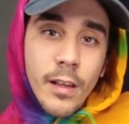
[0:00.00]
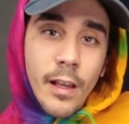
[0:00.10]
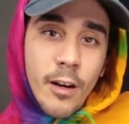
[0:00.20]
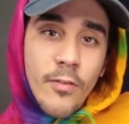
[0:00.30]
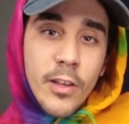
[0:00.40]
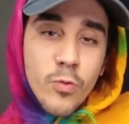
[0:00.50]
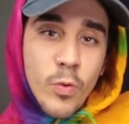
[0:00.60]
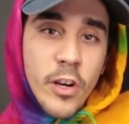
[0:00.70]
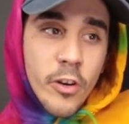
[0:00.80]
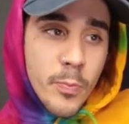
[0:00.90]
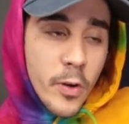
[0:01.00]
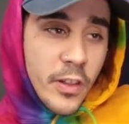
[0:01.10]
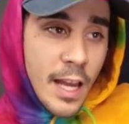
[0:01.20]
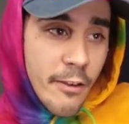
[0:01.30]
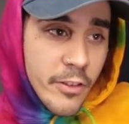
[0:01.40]
I don't know if that's weird, but
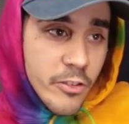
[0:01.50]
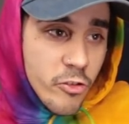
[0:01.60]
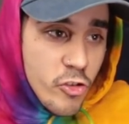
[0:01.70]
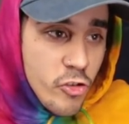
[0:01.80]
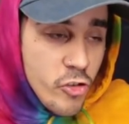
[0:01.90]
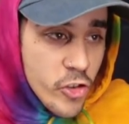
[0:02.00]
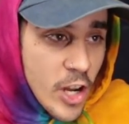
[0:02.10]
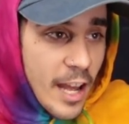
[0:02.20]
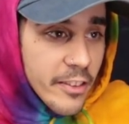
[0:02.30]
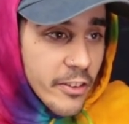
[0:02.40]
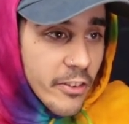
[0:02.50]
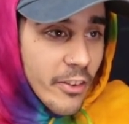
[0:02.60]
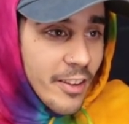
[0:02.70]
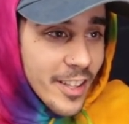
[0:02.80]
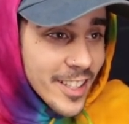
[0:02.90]
they have these
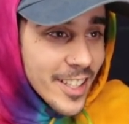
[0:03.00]
jets.